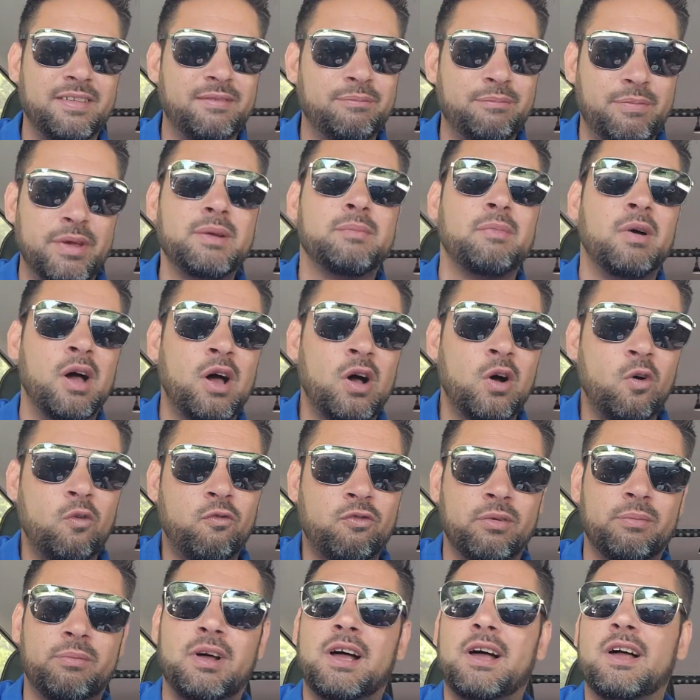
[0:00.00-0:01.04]
Big Mo
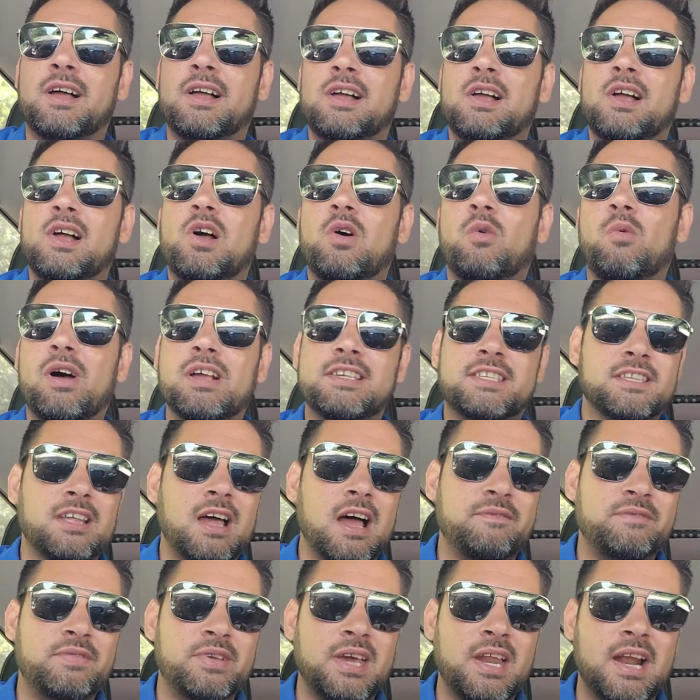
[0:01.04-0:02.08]
from West
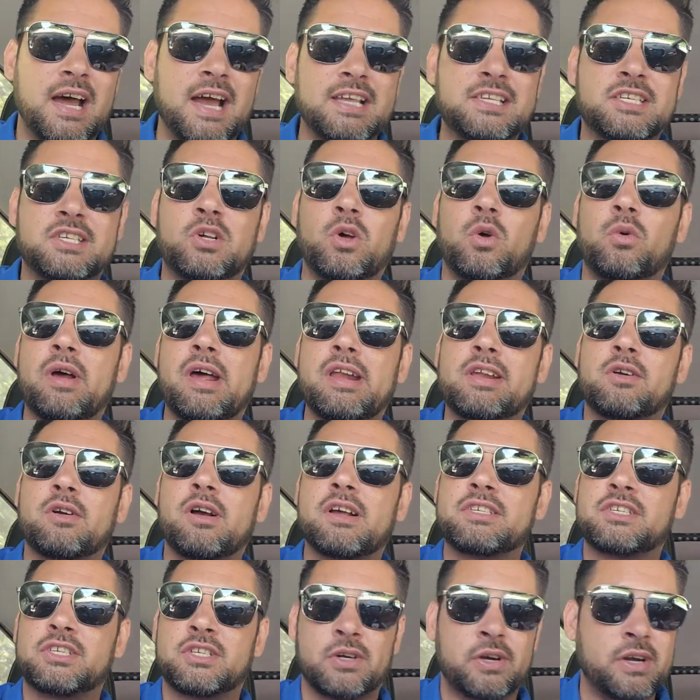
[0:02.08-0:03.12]
Lafayette High School right
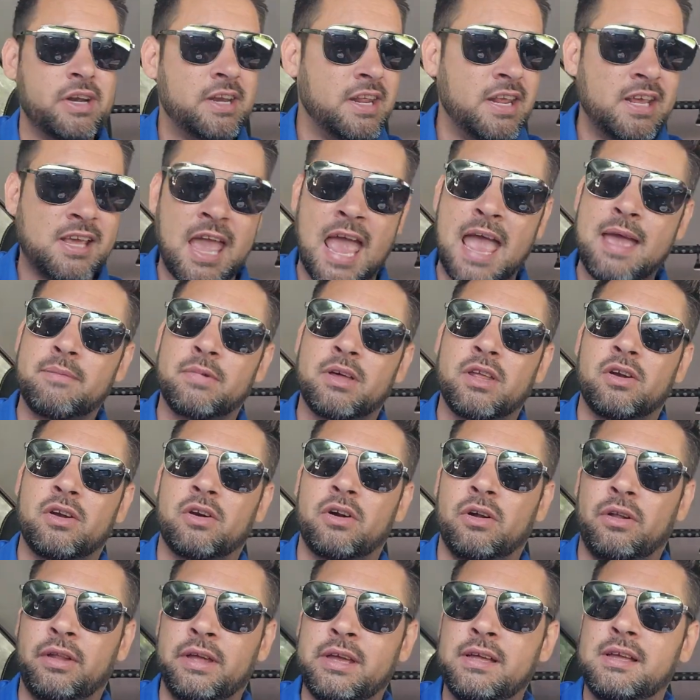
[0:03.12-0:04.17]
across the street. He came in
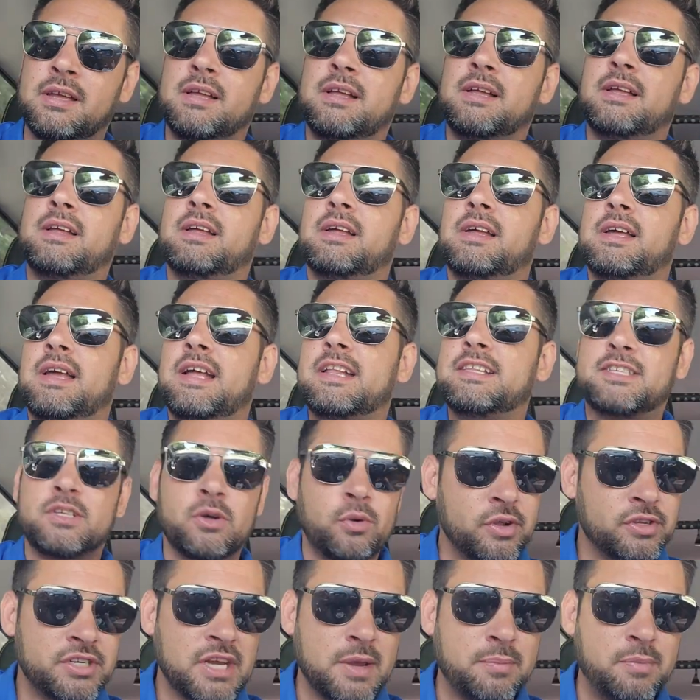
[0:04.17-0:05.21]
early. And so
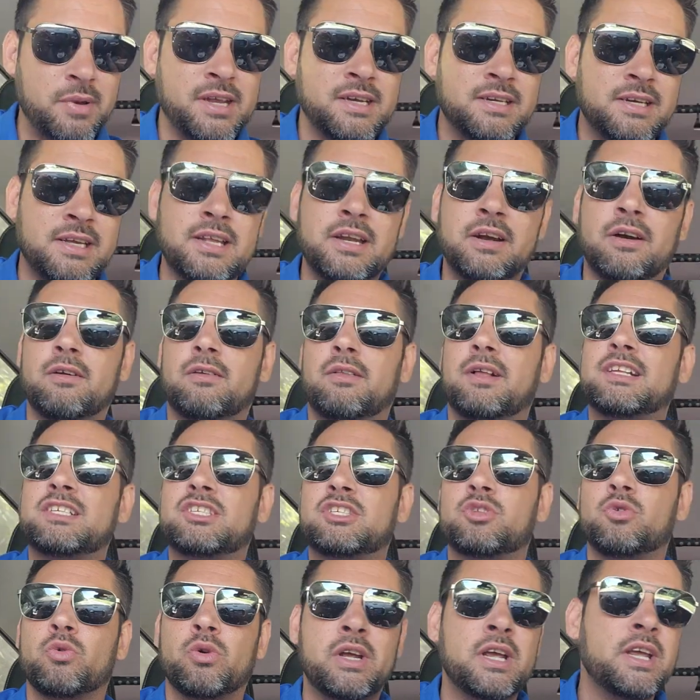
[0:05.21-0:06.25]
did J.P. Dieter. That's
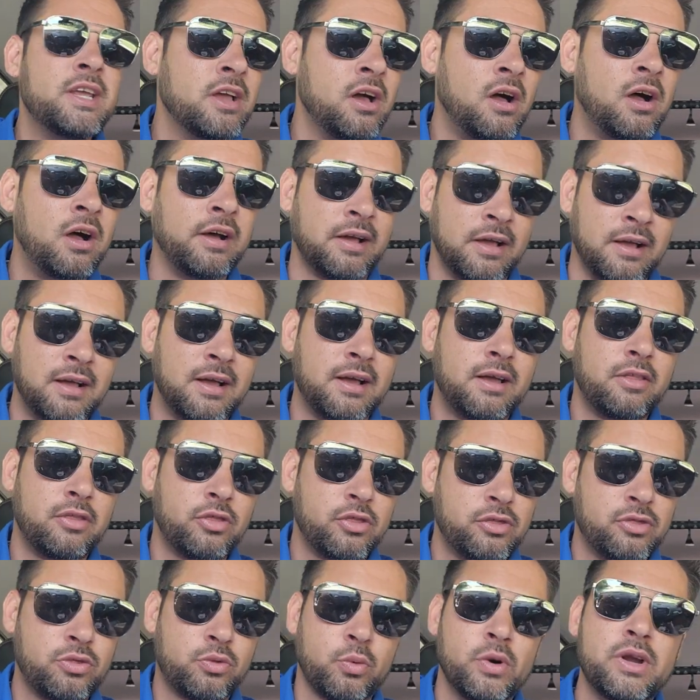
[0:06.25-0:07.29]
3
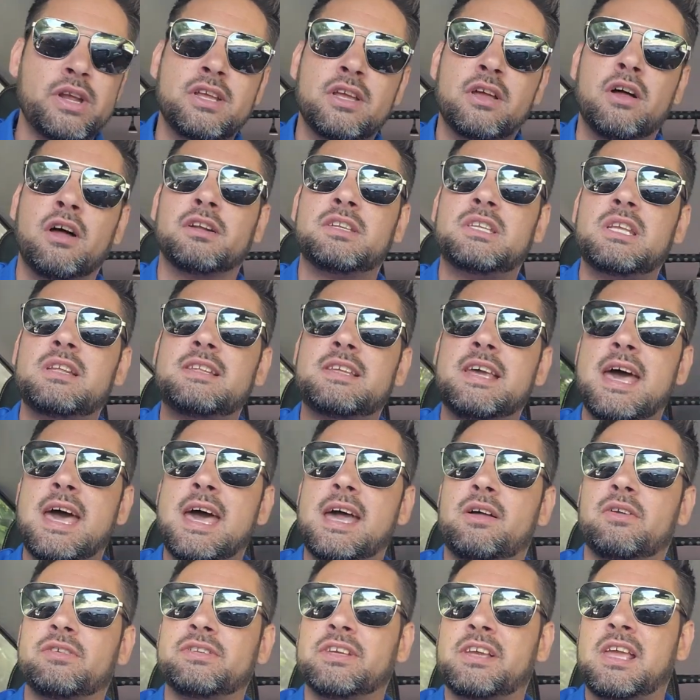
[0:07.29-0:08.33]
young D
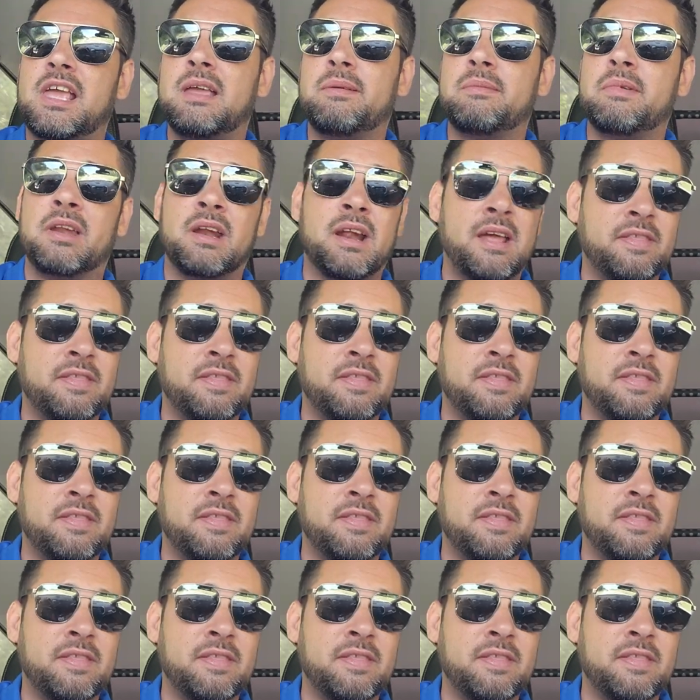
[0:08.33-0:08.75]
tackles that came in.